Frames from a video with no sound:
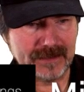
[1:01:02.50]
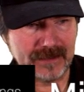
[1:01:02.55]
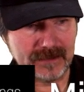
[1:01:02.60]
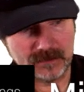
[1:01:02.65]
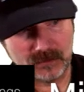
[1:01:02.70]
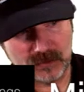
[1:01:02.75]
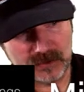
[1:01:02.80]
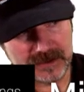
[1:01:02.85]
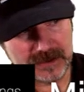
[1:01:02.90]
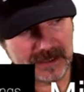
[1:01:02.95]

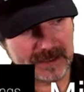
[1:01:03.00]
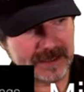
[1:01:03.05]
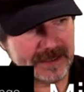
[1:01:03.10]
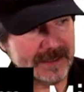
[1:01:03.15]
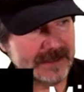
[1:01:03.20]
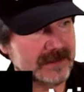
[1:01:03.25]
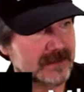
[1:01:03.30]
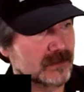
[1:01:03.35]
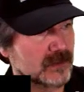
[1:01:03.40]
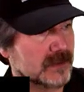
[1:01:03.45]
which I guess
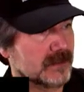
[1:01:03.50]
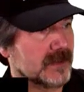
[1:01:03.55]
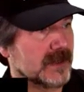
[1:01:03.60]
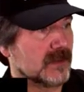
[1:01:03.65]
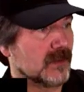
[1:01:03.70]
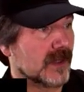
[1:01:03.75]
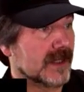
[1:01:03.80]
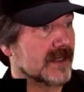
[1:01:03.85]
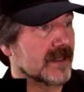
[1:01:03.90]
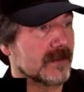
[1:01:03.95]
would be one
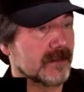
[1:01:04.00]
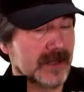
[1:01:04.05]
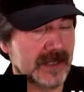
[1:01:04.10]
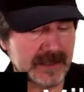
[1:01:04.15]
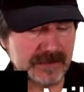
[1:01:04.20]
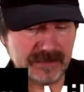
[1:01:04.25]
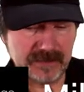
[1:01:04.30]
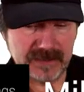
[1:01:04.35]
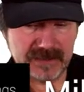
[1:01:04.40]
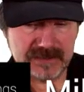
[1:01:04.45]
of the
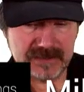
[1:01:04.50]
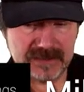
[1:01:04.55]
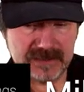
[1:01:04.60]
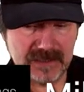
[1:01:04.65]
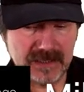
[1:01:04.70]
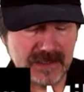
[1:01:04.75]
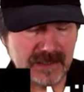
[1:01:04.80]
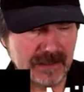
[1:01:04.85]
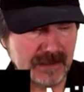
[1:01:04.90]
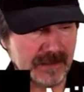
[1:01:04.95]
benefits
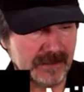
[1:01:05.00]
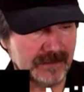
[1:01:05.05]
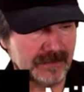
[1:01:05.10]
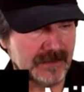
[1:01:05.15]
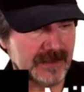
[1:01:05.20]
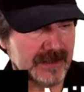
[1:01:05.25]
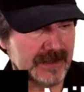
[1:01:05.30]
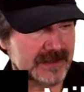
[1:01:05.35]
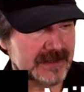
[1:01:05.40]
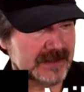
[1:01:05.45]
of
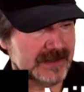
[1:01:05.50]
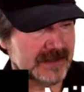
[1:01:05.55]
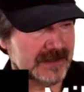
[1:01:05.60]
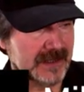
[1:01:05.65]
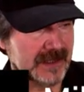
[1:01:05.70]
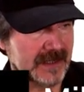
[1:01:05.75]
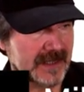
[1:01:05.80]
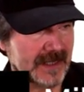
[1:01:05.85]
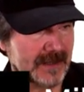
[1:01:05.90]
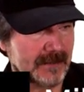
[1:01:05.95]
this
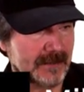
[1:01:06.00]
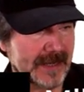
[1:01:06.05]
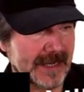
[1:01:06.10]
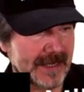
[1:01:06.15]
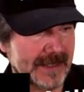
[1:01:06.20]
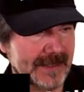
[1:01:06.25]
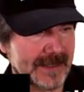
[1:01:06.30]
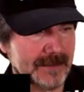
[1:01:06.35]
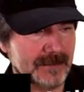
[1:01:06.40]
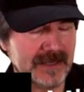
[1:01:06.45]

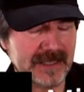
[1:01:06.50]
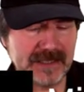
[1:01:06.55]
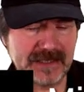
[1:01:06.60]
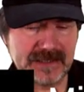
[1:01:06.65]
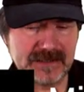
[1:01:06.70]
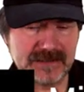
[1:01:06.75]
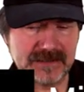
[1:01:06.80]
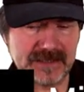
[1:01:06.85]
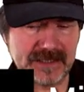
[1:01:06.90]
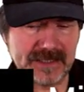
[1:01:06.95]
pandemic, is
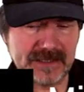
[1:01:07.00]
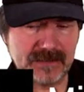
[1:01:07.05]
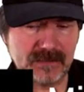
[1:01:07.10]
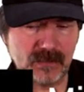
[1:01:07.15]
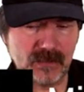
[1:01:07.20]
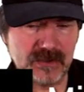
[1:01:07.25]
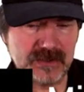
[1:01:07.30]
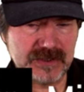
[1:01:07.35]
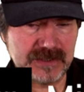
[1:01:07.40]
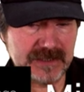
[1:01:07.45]
that we're
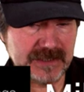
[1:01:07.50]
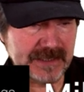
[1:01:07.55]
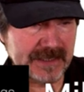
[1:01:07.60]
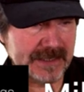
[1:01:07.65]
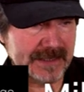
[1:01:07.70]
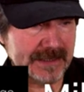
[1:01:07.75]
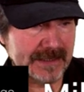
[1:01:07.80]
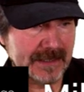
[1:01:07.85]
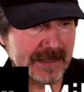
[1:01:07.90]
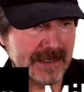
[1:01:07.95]
seeing
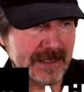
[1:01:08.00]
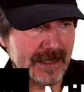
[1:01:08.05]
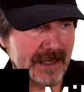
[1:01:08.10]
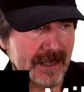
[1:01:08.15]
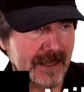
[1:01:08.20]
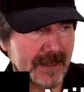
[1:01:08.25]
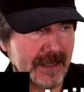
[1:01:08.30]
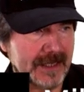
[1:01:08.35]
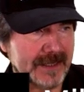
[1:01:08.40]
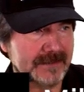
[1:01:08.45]
a
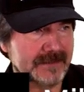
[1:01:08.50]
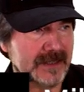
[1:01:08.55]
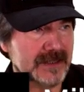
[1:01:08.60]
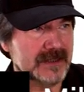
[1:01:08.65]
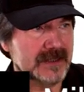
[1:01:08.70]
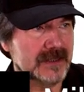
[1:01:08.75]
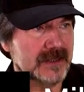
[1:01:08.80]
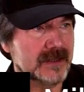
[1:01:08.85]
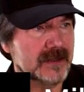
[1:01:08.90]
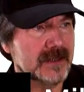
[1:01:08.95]
lot of
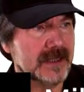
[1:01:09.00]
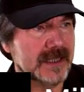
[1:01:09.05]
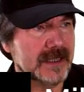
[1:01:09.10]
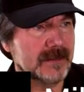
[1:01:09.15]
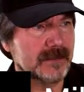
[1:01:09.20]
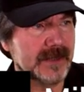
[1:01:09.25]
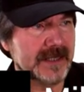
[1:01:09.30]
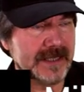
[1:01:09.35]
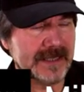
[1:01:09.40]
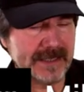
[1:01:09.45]
ingenuity
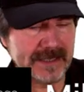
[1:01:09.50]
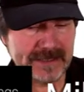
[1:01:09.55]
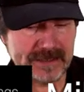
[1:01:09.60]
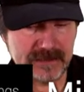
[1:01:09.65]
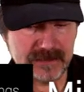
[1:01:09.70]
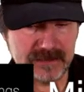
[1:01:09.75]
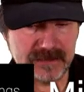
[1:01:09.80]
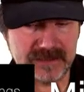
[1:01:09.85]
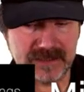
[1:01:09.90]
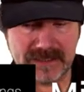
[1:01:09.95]
being
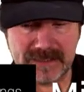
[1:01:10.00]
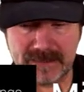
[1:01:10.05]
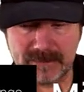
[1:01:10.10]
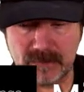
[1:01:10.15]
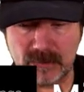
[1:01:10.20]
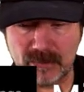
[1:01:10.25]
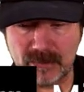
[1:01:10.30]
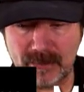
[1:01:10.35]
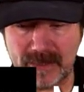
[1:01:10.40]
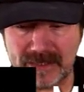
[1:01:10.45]
used in both
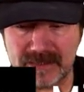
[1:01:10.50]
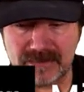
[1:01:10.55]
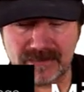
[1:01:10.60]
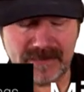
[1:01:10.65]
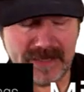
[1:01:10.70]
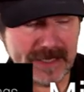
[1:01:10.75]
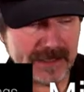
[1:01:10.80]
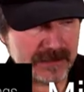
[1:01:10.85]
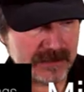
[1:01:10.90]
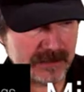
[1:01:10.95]

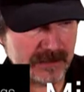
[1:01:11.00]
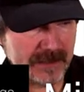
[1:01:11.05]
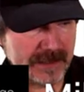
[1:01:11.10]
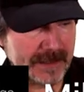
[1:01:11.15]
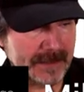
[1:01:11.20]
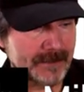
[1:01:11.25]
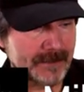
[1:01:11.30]
manufacturing